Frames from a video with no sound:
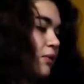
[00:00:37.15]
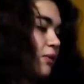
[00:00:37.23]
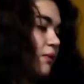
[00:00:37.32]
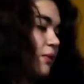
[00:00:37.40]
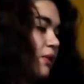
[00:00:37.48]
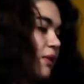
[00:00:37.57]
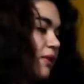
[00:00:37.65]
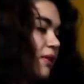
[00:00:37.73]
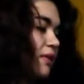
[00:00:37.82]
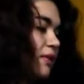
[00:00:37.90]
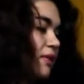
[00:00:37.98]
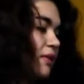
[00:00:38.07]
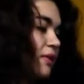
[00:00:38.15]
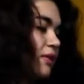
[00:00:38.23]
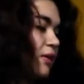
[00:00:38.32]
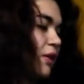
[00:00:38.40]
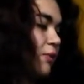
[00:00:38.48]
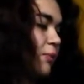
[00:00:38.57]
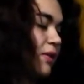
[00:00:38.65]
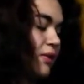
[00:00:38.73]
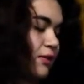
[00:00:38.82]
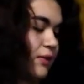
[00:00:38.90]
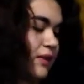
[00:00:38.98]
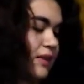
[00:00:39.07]
to devote his existence to helping
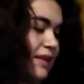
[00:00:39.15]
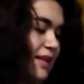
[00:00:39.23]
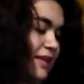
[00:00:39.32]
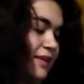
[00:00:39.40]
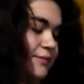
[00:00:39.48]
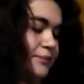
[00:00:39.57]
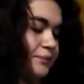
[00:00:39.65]
those in need.